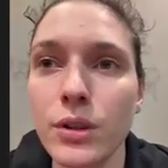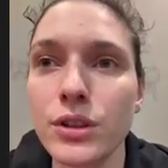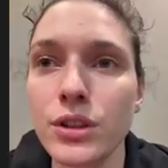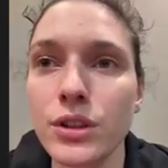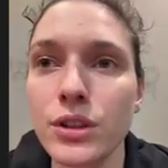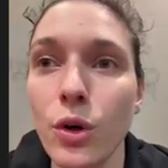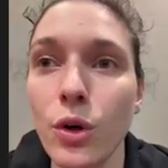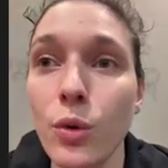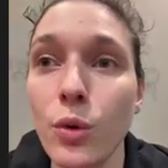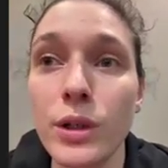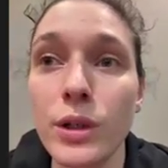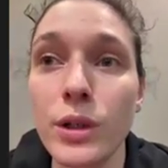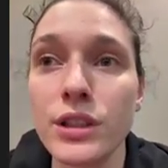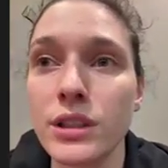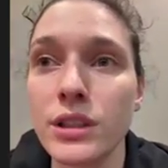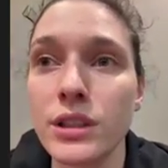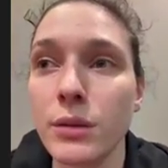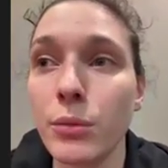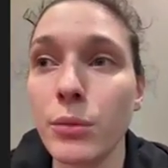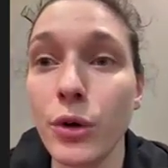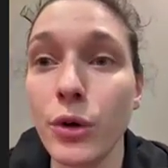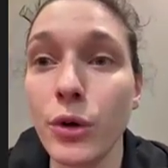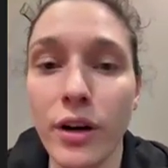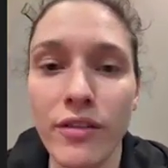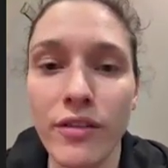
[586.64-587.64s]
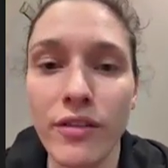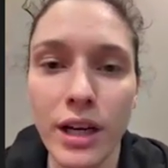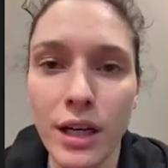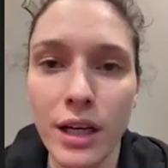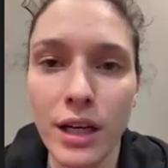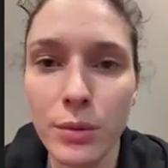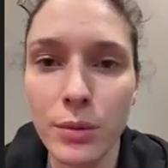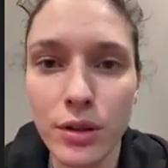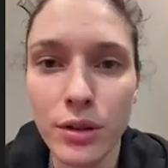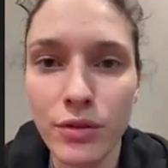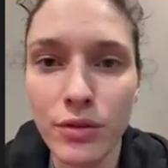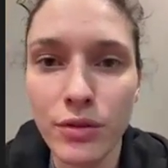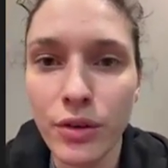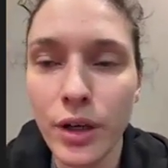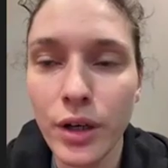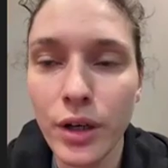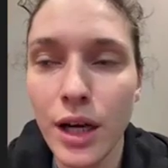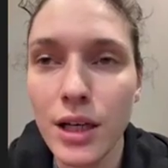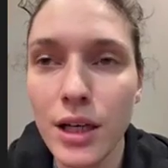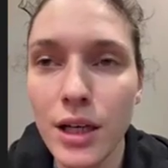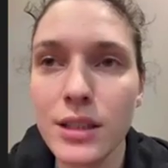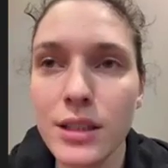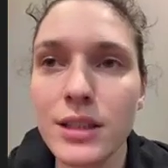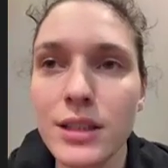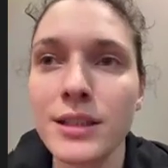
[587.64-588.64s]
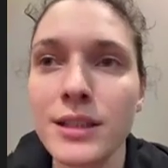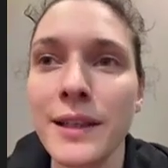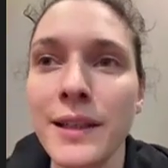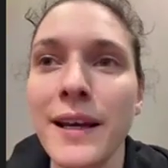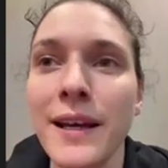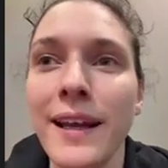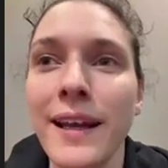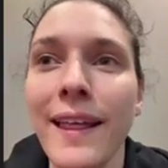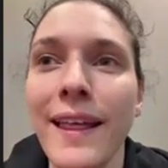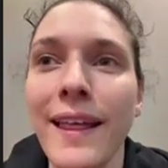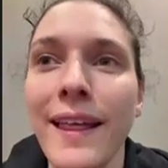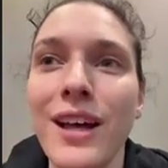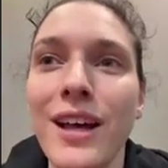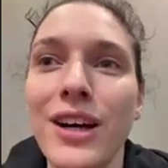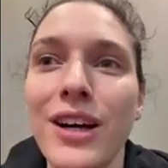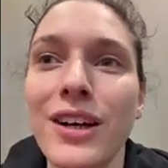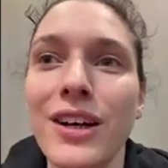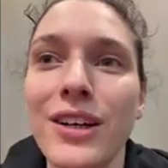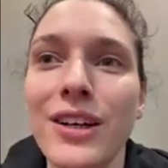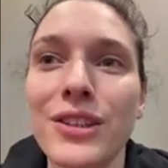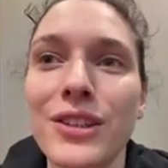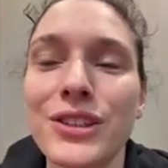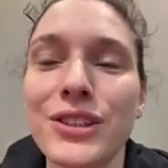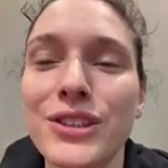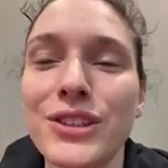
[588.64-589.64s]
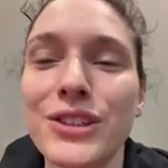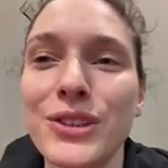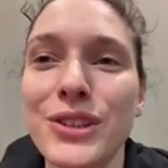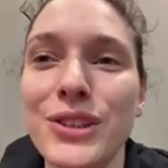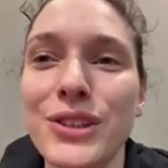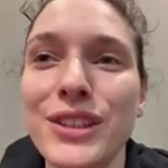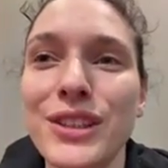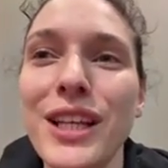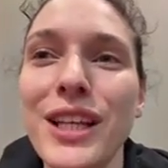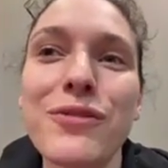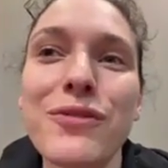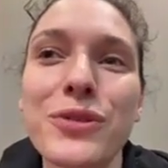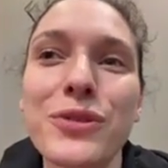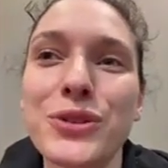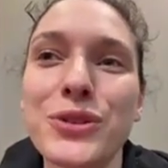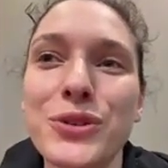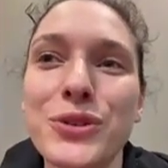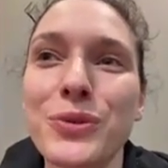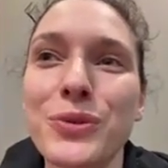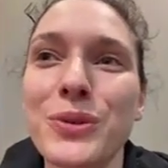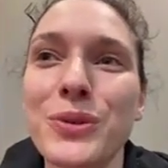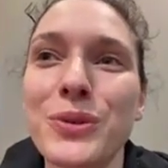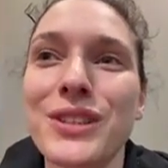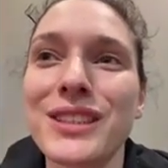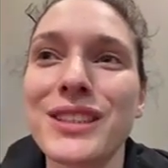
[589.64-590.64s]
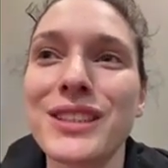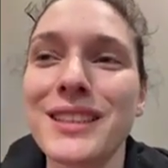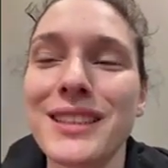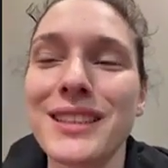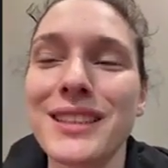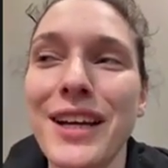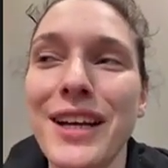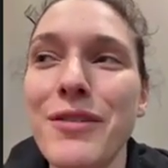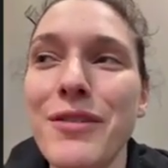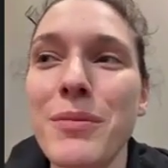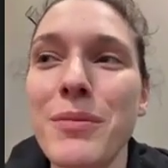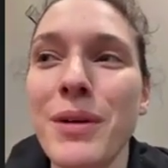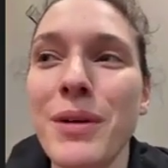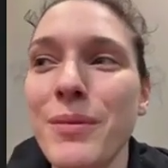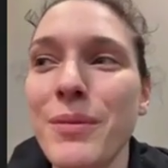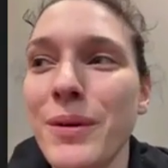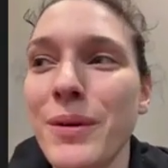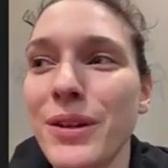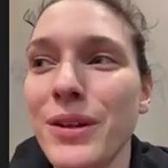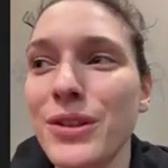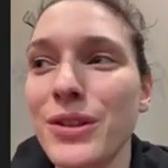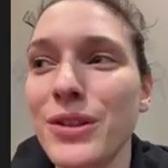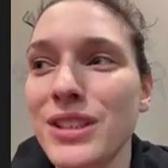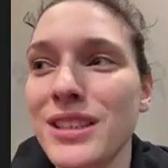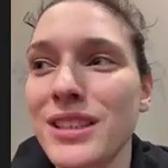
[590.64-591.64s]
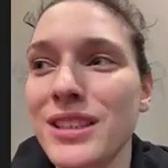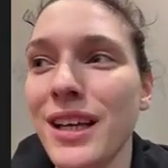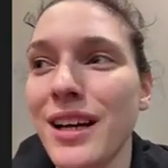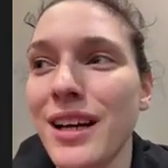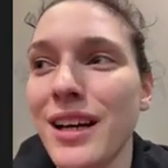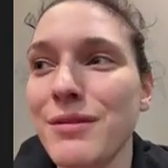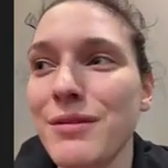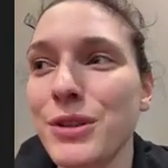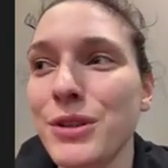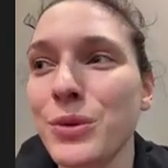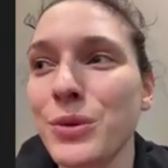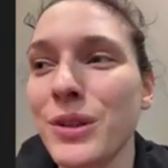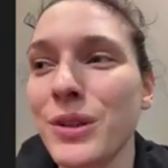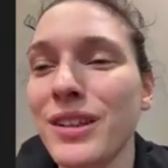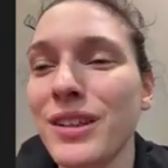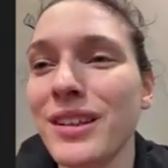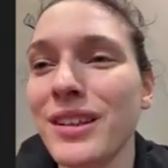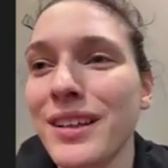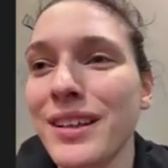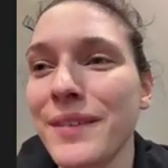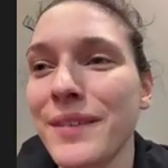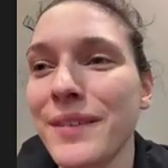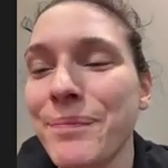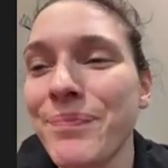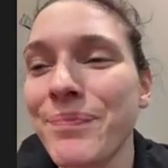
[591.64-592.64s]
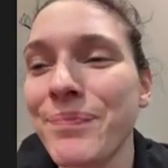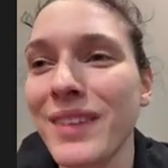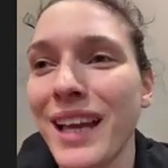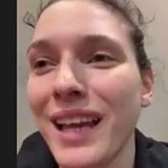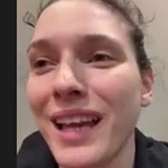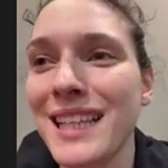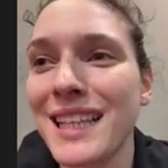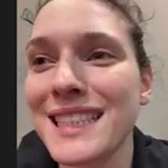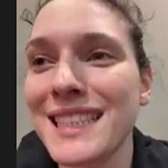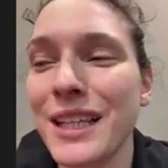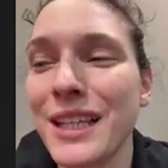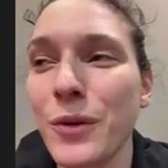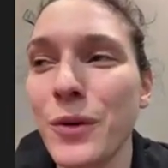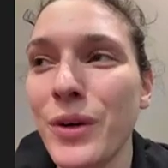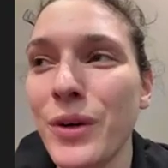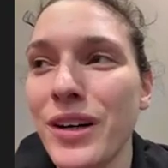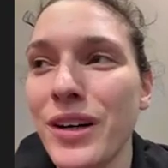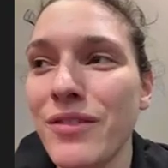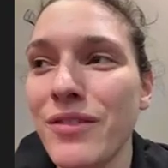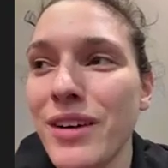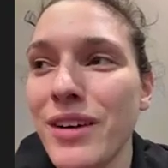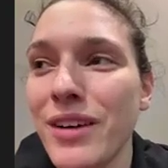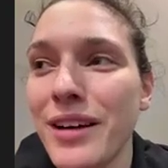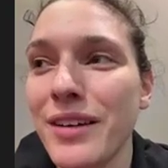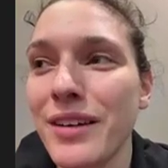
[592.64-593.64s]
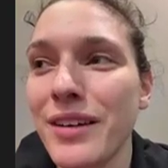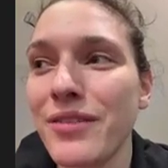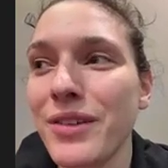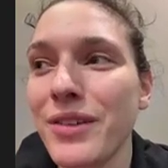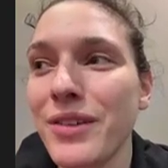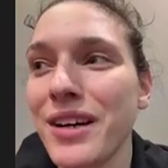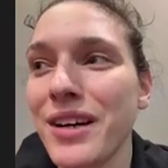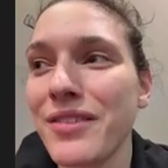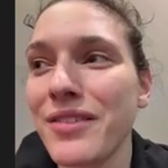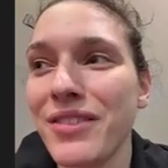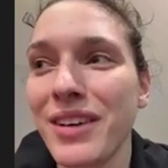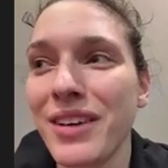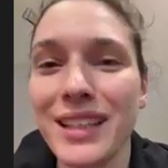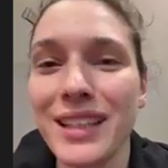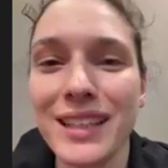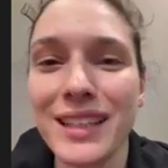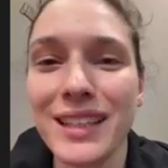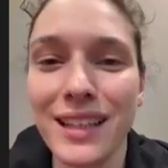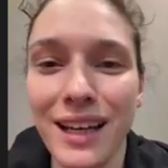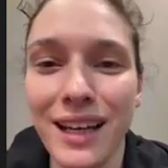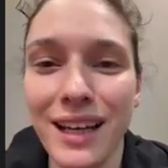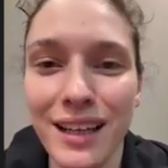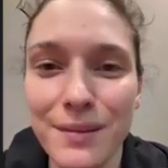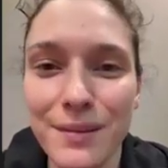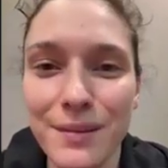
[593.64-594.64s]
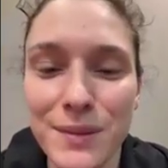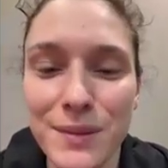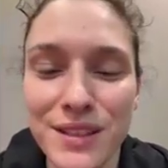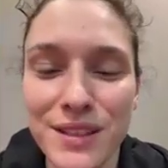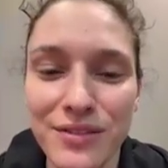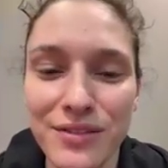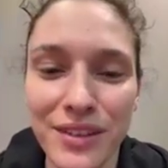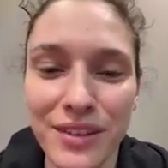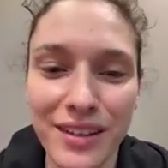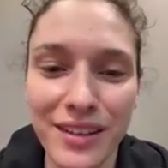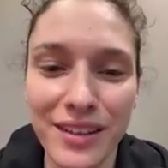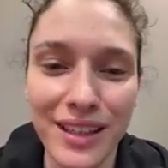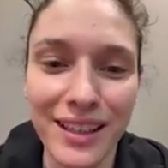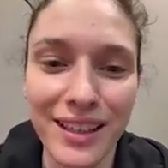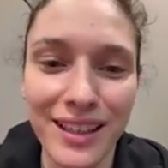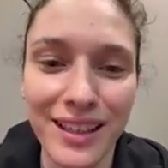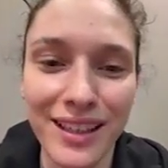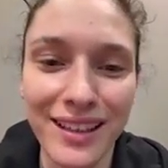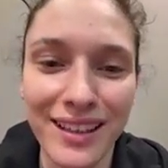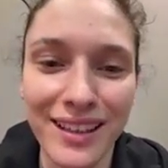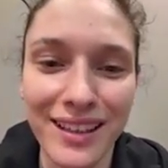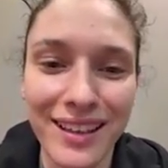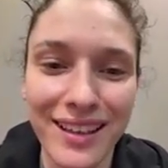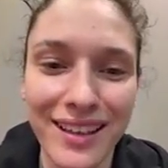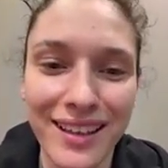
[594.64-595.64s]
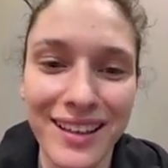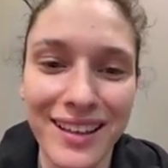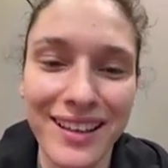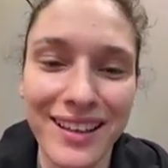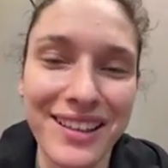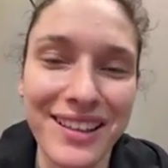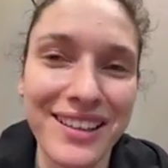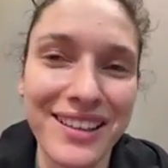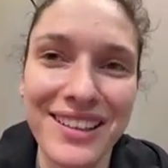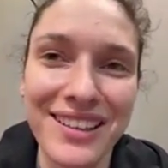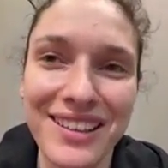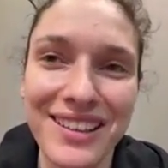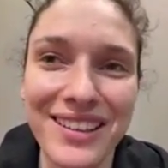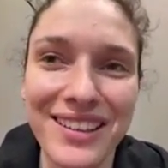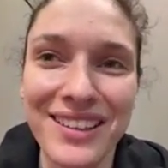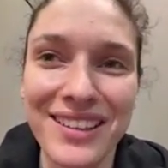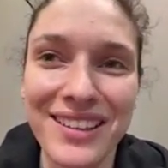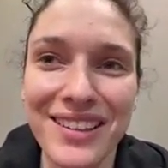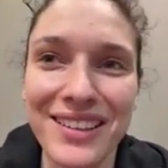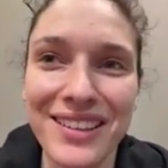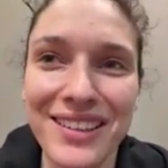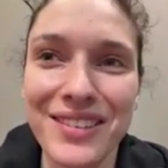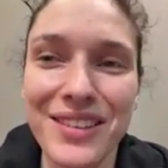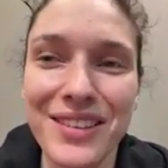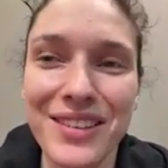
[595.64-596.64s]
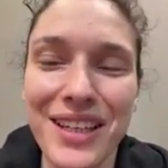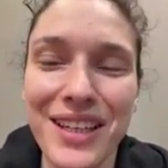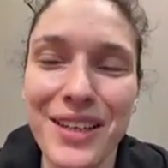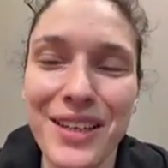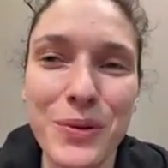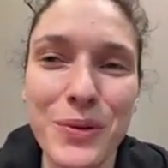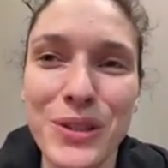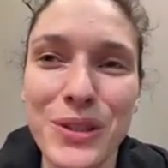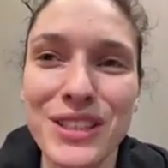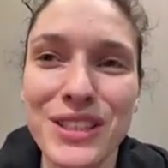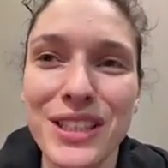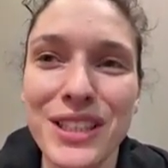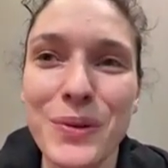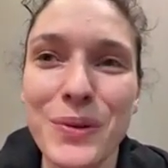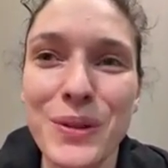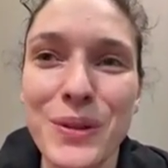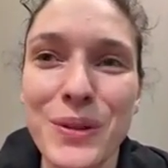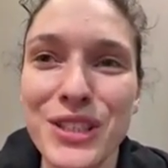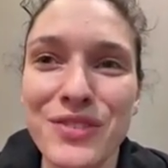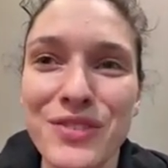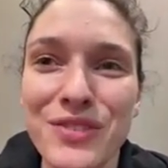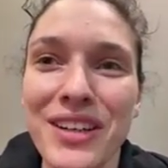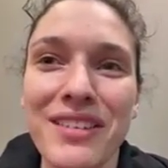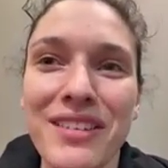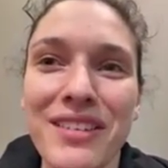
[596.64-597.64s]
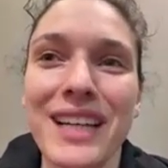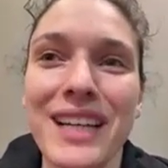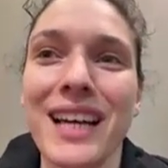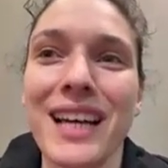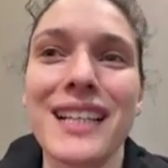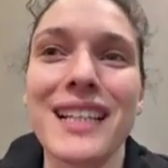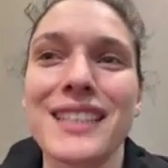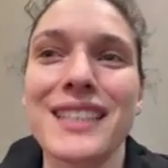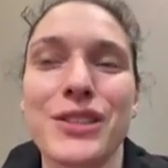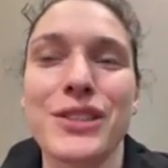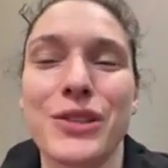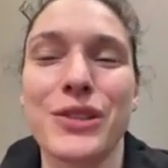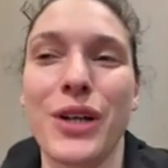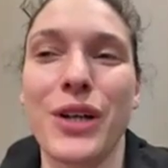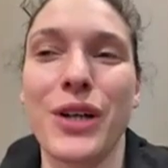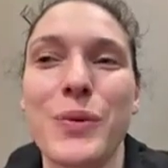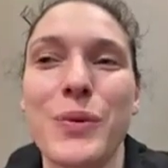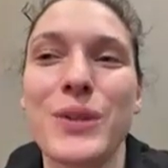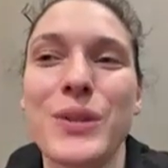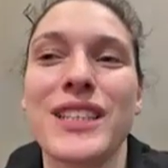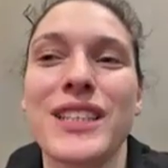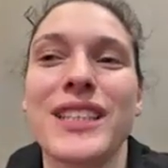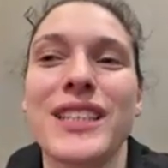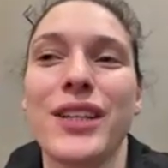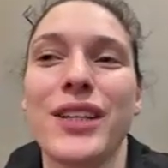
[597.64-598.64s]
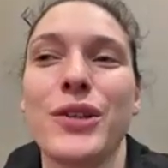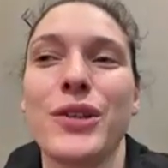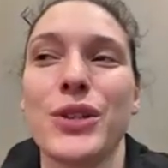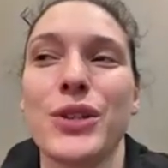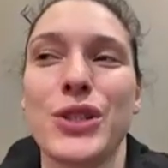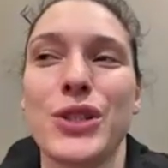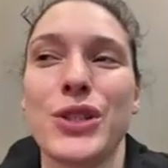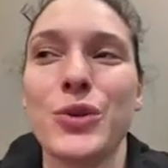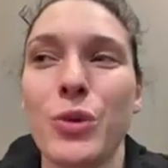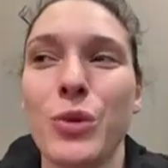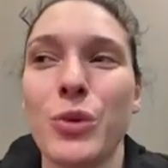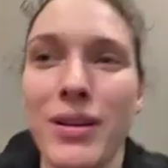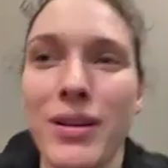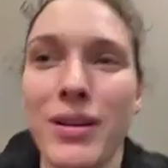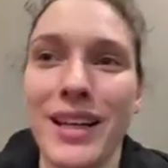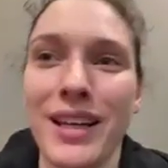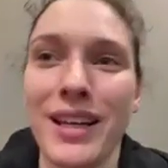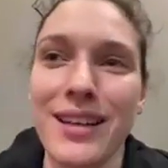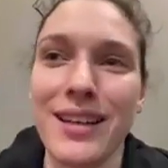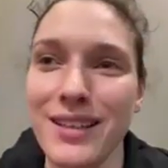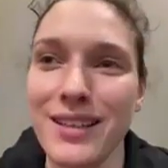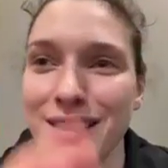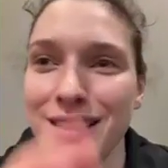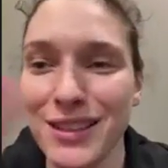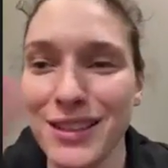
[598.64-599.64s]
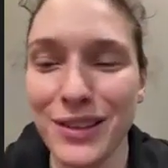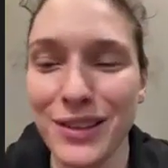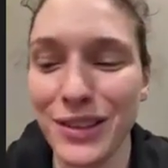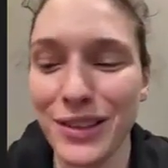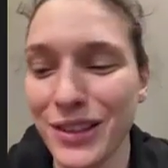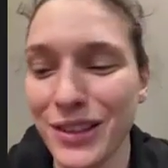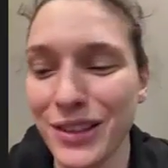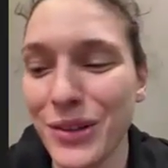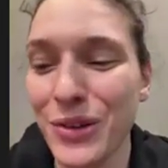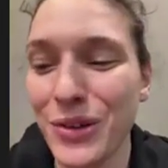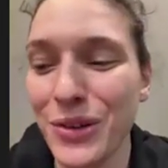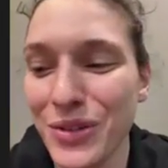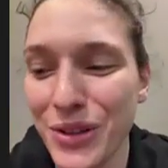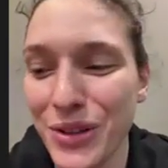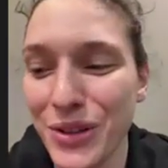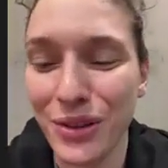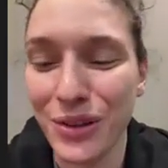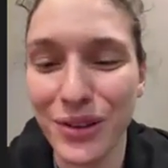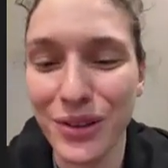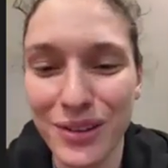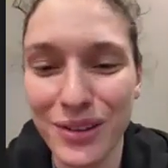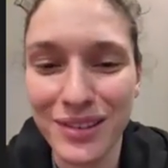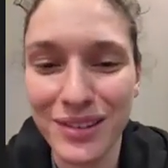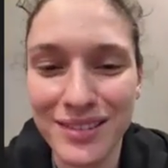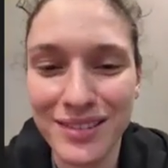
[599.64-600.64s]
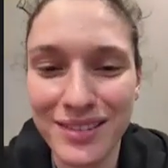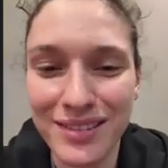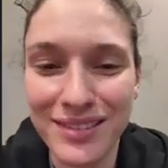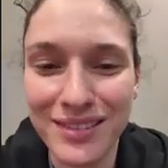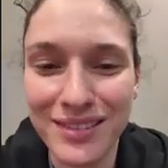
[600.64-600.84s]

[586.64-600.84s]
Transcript: always more available for us. So that for sure was. I remember those times as they were very, very funny times. Very, it was very nice. So I would say those two players overall.